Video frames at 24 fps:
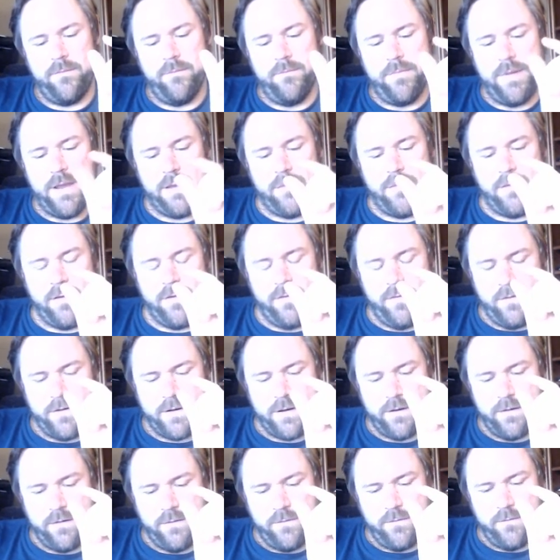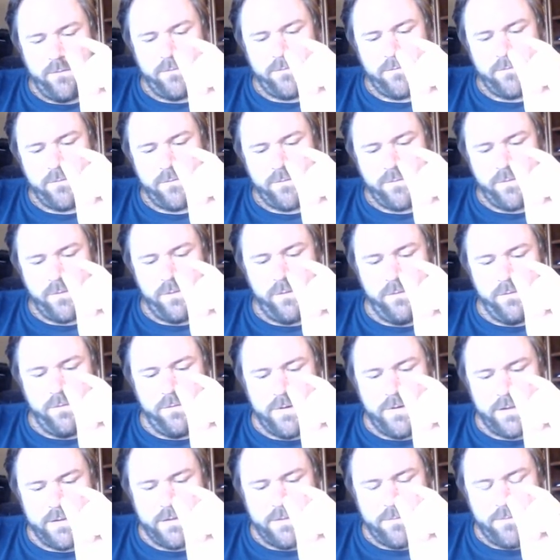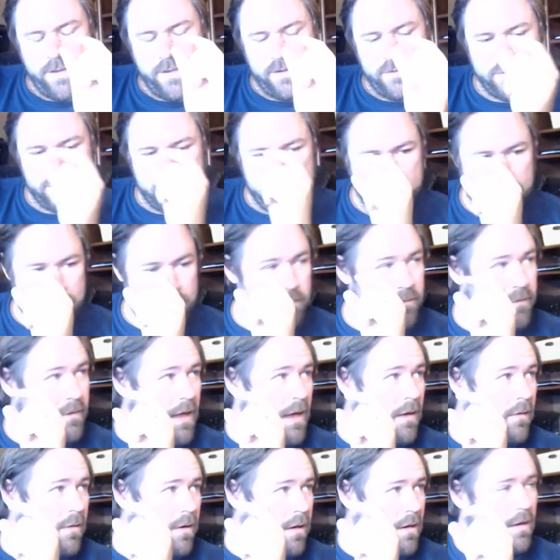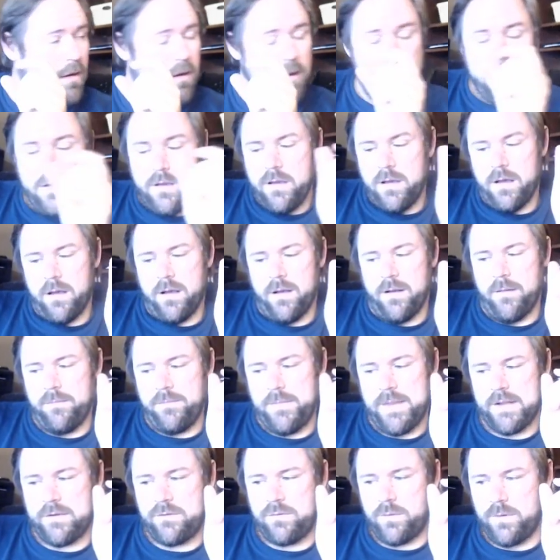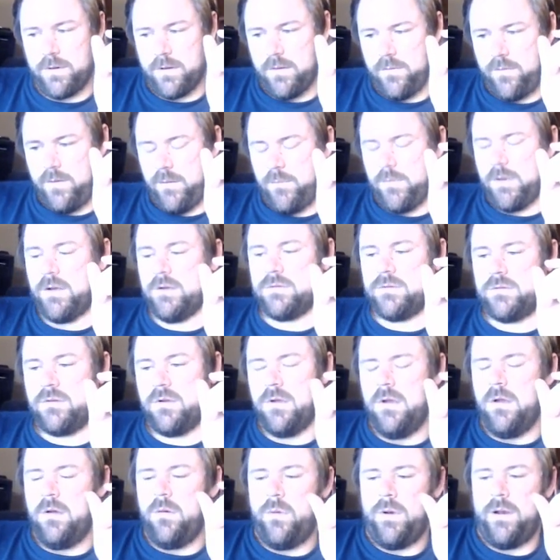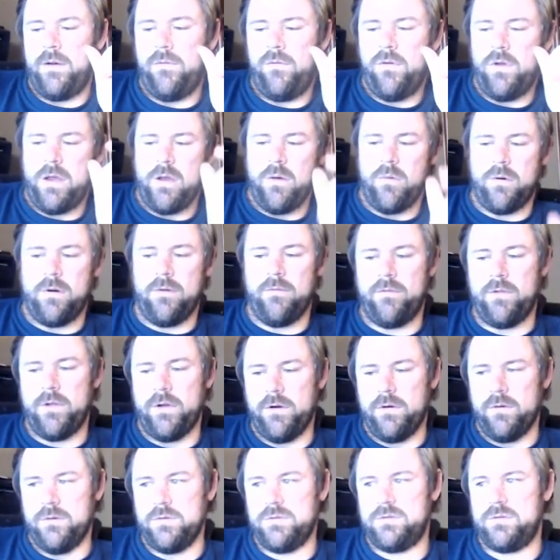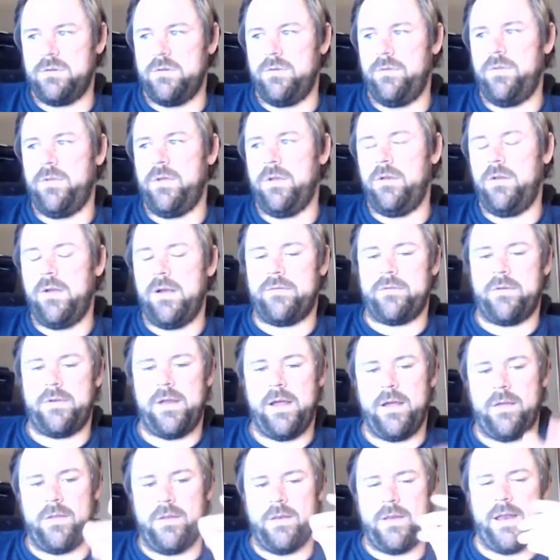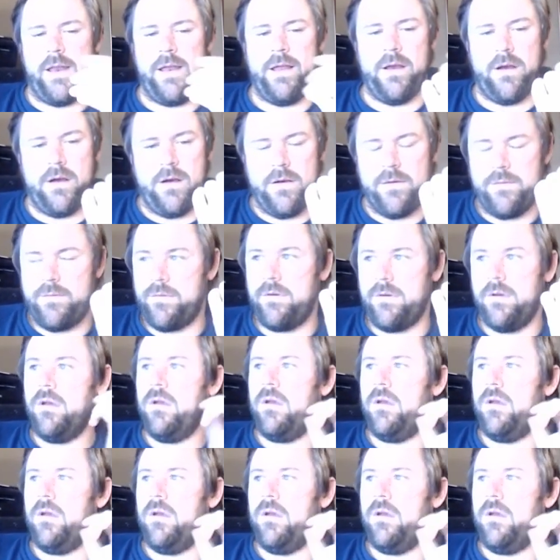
baby looking fruit at the base of the flower. Um, that's one of the females. Whenever you get one of those, then you have to take the netting off.